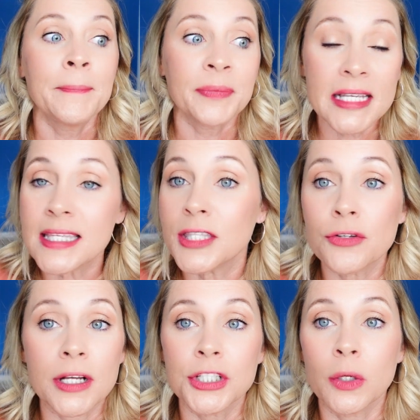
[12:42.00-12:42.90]
this is the
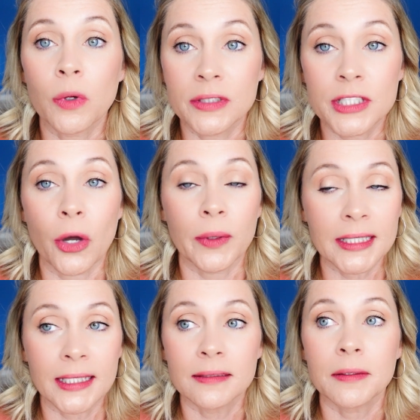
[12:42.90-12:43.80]
direction the world is going
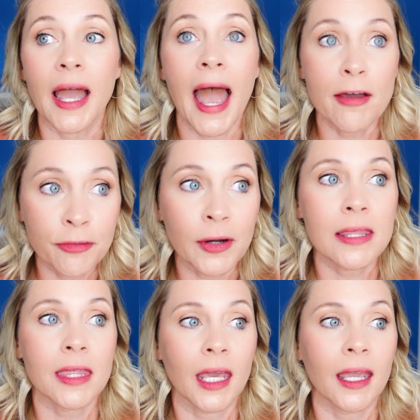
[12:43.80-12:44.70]
in
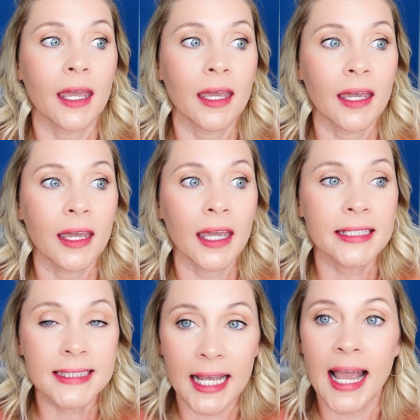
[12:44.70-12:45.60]
everything
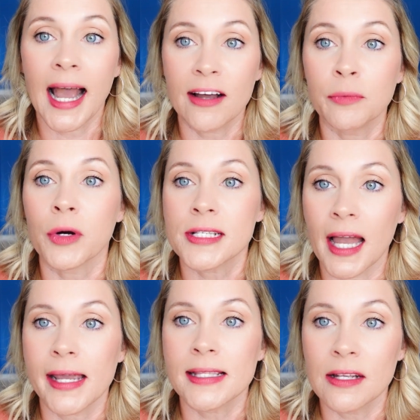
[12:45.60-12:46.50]
is going to have more
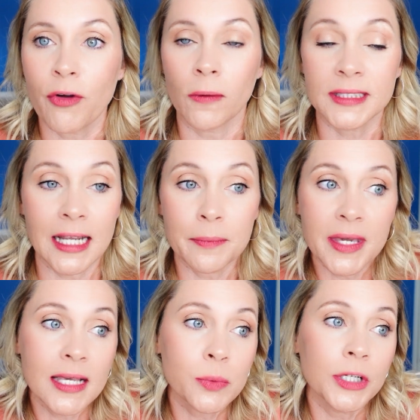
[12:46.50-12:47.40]
science involved in it
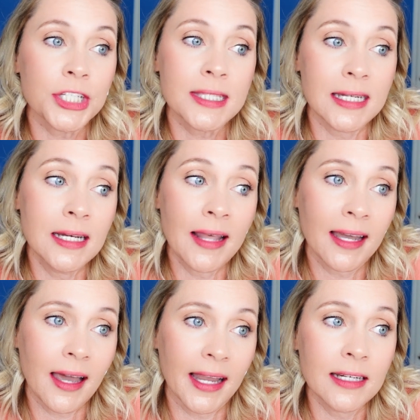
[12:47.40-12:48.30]
because we're just in
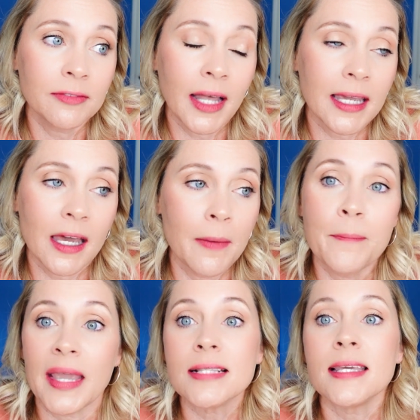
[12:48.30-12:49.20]
that kind of like
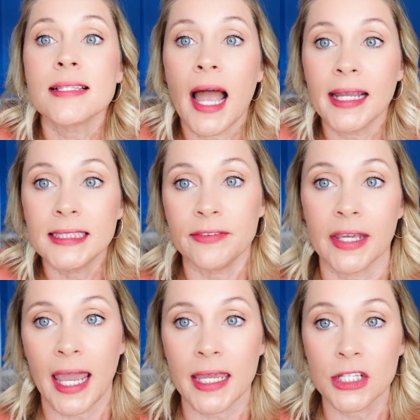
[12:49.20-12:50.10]
amazing
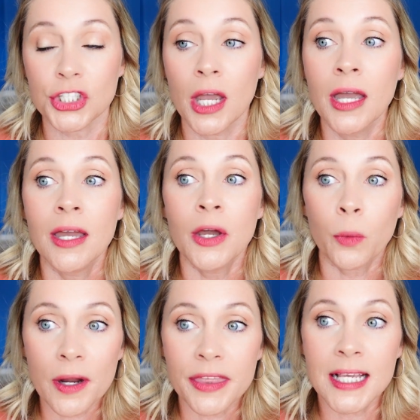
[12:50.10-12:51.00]
scientific age
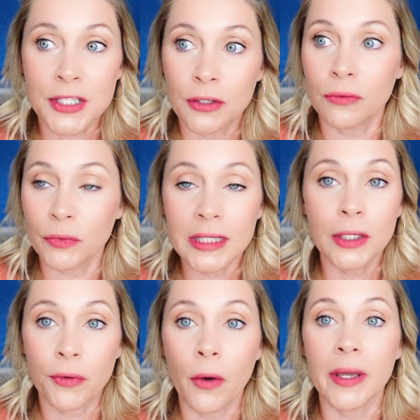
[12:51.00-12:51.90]
where things are really
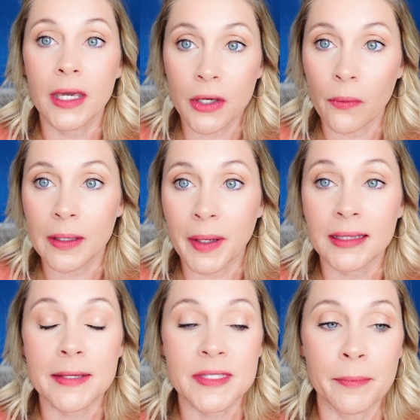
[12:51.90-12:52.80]
growing and going by
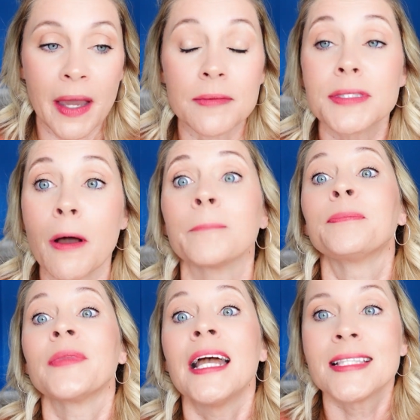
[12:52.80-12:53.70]
leaps and bounds. So
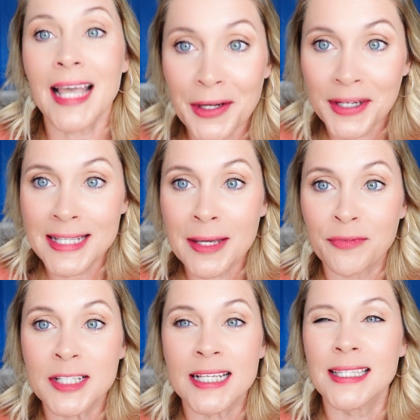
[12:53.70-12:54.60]
set your kids up
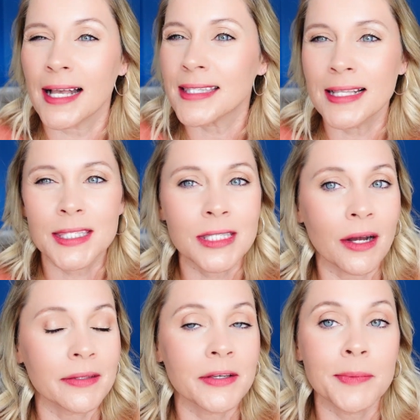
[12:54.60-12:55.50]
for success and
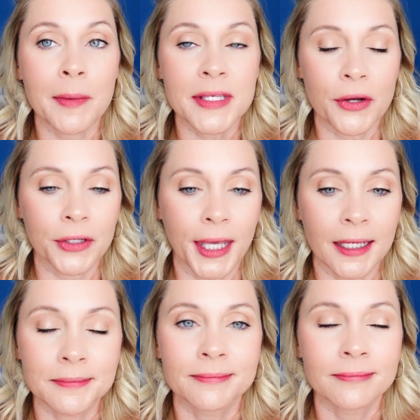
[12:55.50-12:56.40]
start those babies
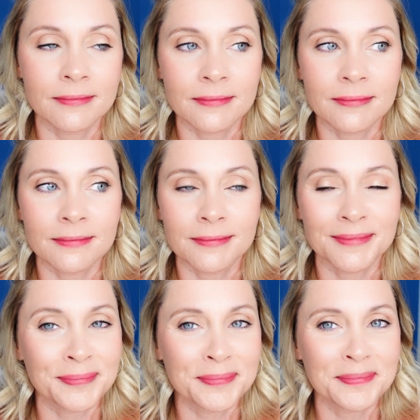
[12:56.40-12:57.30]
early.
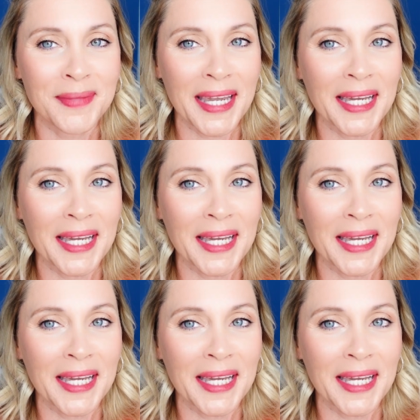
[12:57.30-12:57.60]
Bye